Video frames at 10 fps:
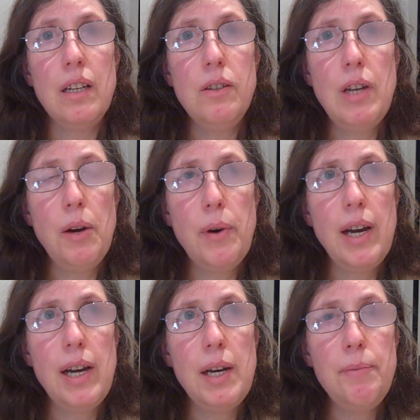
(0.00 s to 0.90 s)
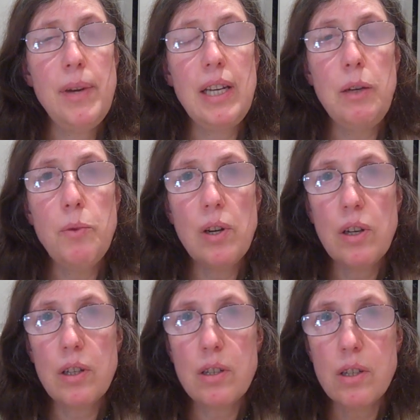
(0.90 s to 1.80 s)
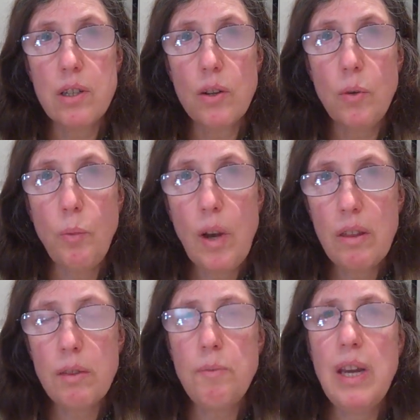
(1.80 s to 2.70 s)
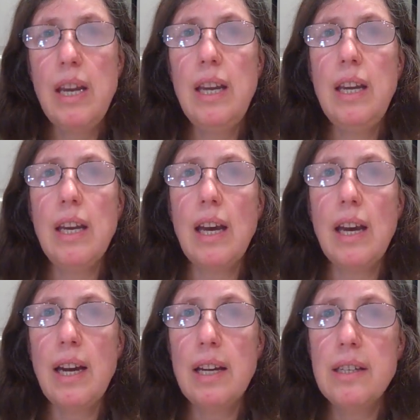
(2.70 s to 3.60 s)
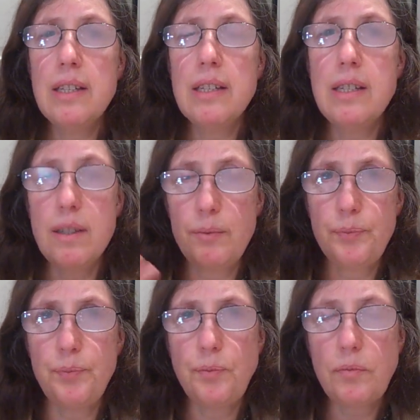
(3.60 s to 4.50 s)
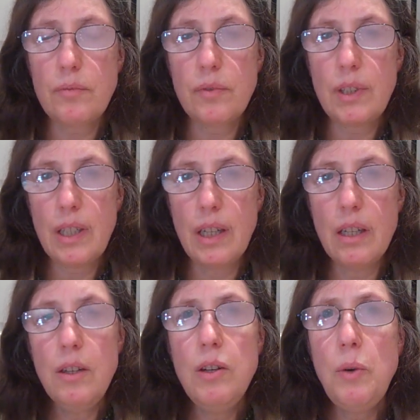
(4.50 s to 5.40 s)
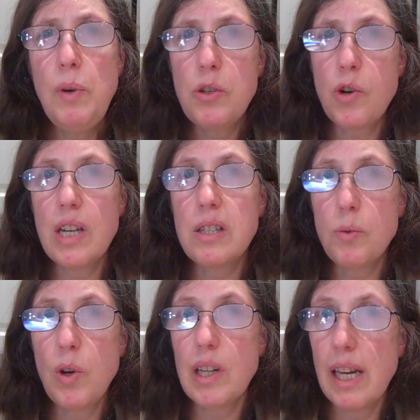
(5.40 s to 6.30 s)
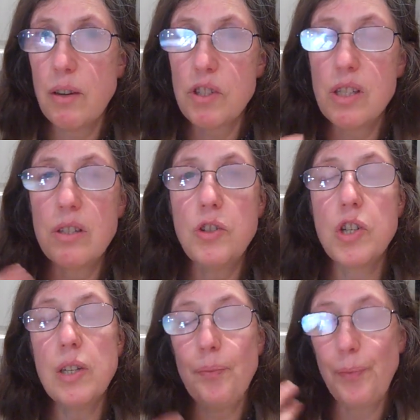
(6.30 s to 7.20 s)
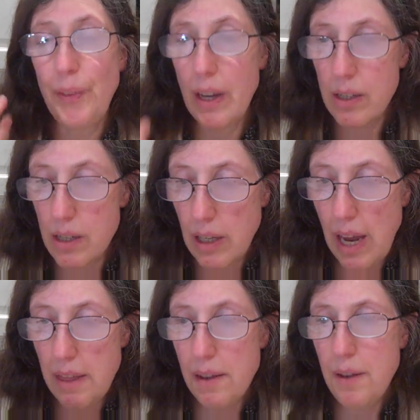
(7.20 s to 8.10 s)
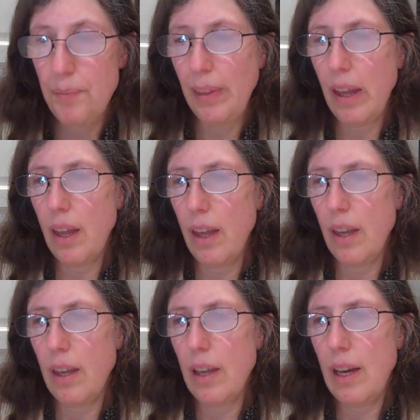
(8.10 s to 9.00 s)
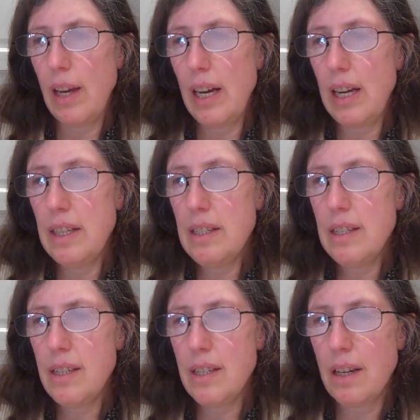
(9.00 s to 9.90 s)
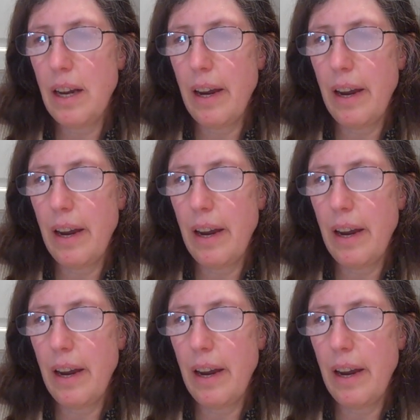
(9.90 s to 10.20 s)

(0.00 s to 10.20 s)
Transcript: you know, he worked with me, and, you know, we tried to work out a solution together. And